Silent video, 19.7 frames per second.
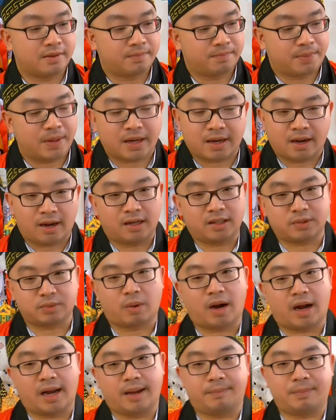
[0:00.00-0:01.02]
Because
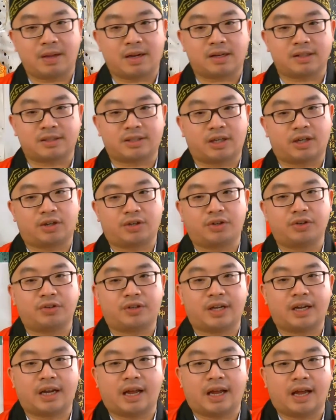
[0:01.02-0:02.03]
why? Because they are
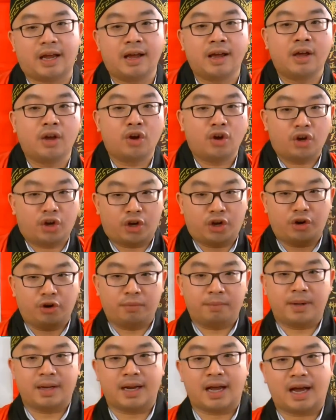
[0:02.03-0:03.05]
using a
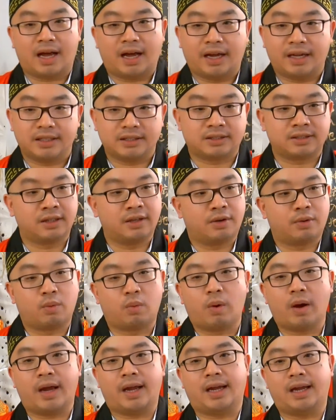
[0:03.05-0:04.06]
humanized
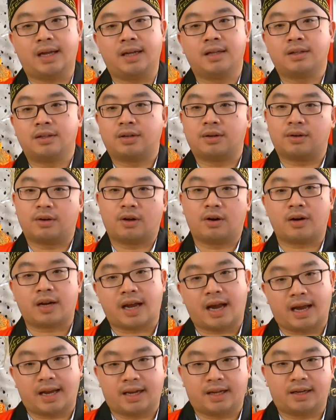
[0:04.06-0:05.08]
way to look
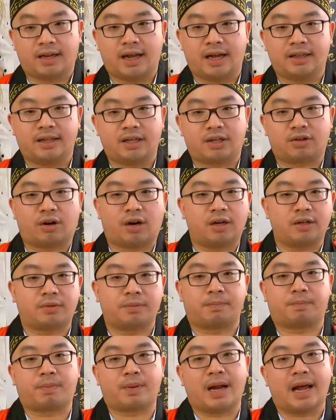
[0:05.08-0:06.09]
at it, and they try to
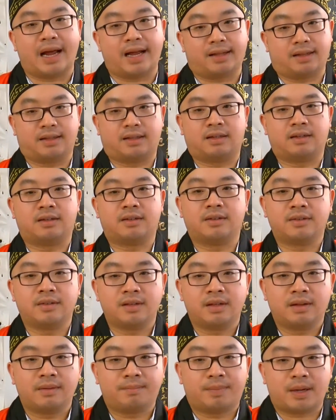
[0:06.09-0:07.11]
blend.
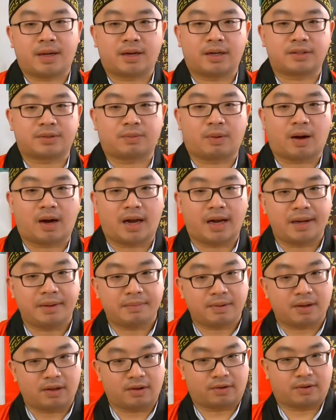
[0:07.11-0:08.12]
Because why?
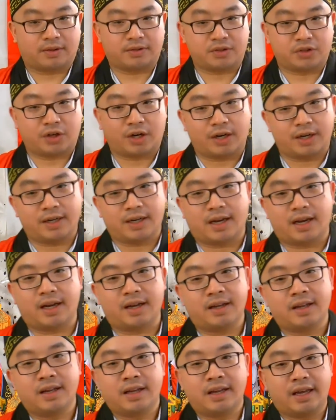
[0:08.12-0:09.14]
Look,
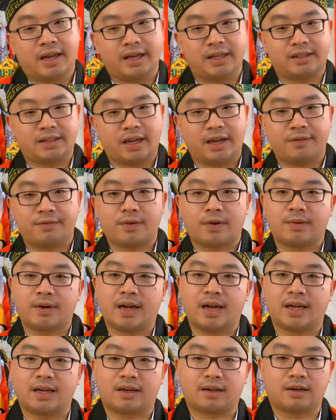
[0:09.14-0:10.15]
China is a very
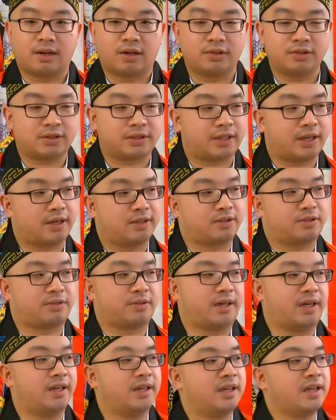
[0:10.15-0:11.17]
enclosed
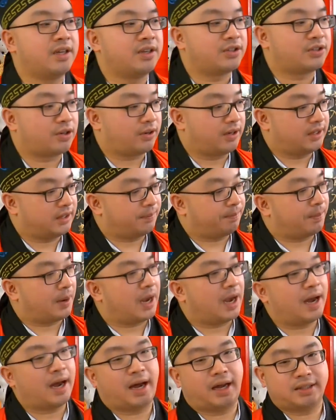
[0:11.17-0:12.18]
country. So in the
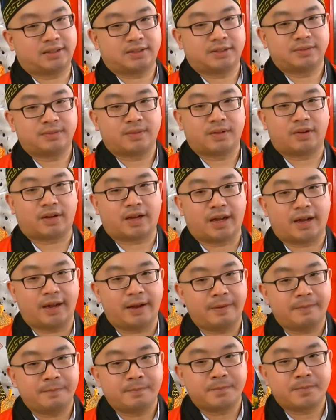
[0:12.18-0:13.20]
past,
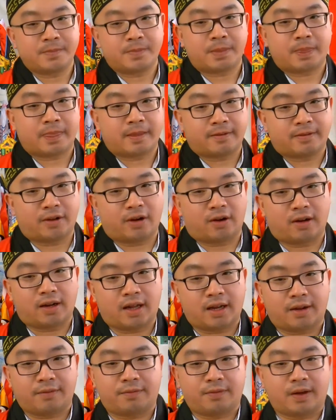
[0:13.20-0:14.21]
okay, there are a
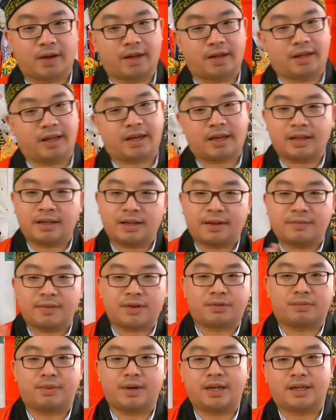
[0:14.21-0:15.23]
lot of like even
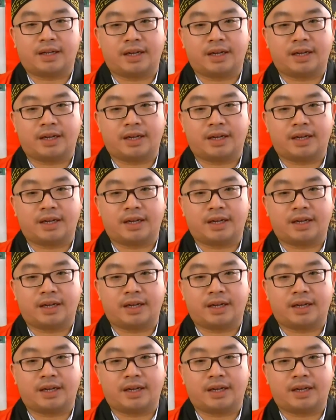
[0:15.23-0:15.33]
you read